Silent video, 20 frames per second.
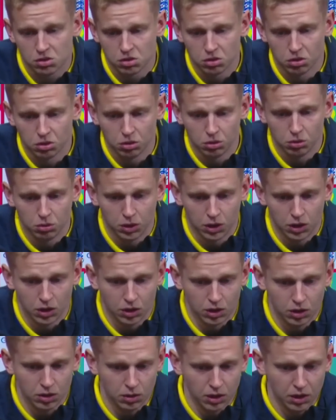So
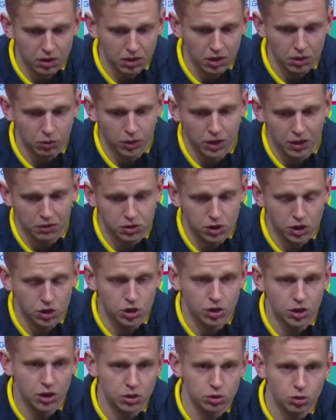I think we have such
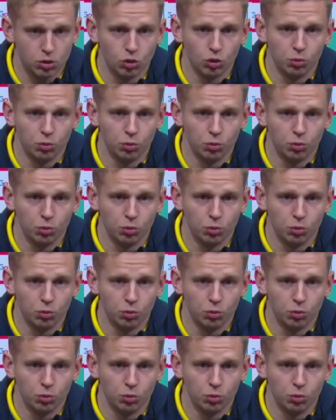a nice